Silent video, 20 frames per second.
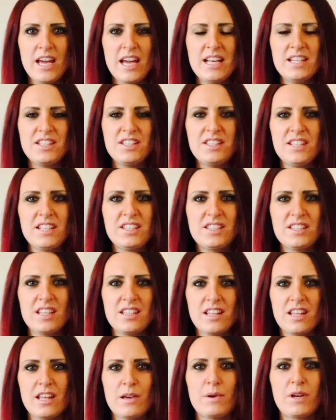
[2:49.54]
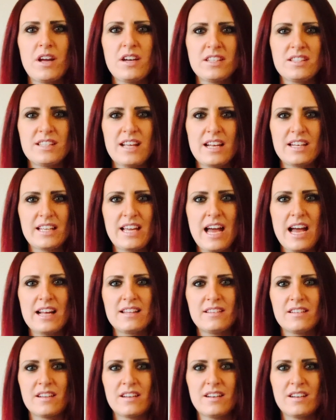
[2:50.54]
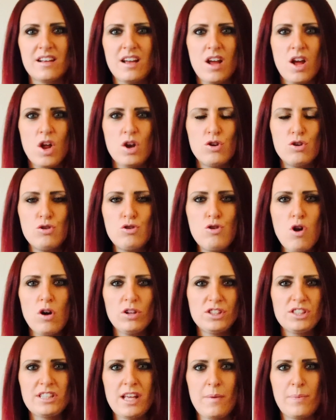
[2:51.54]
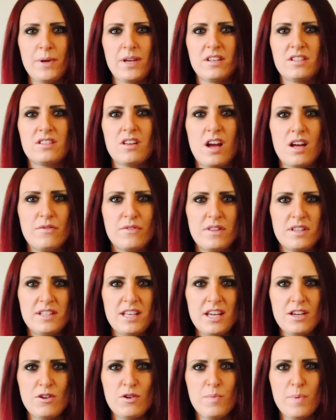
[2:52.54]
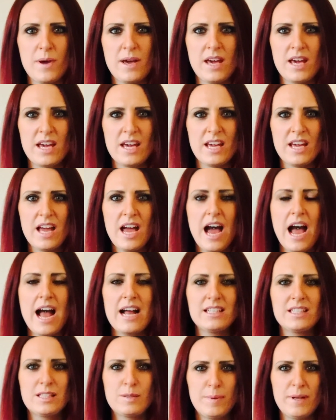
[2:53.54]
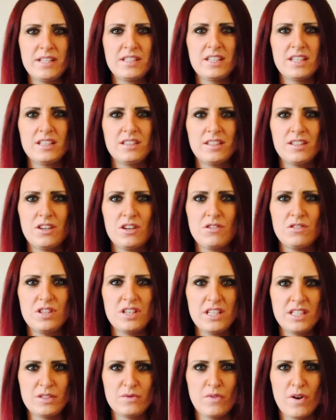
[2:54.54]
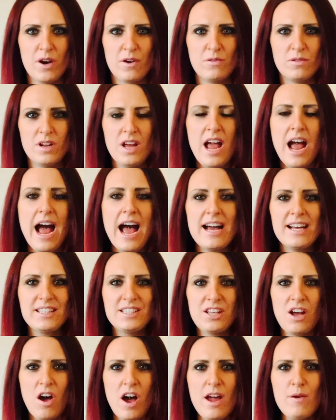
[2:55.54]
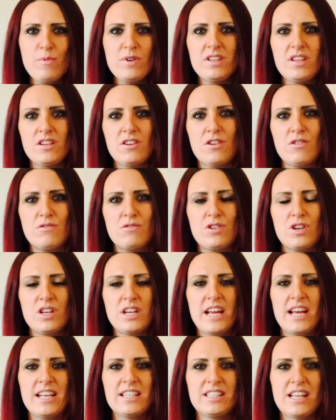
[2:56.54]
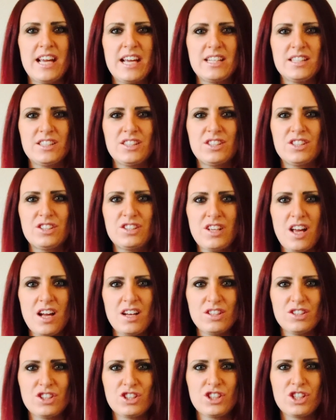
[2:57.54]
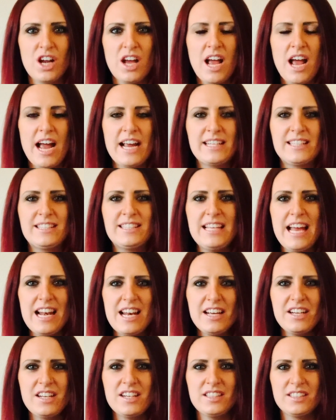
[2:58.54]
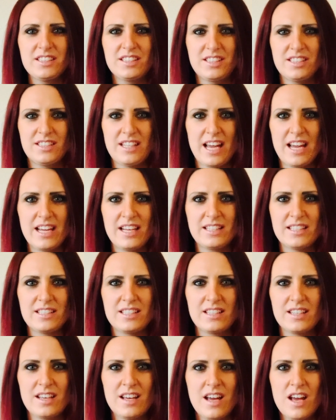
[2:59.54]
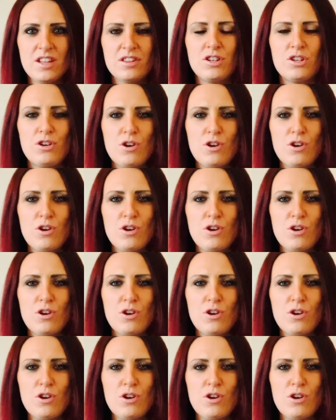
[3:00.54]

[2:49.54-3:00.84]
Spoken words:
insisting that they were going to stand a candidate, not stepping aside for the DUP and splitting the unionist vote. At a time when the union is in such a delicate state, the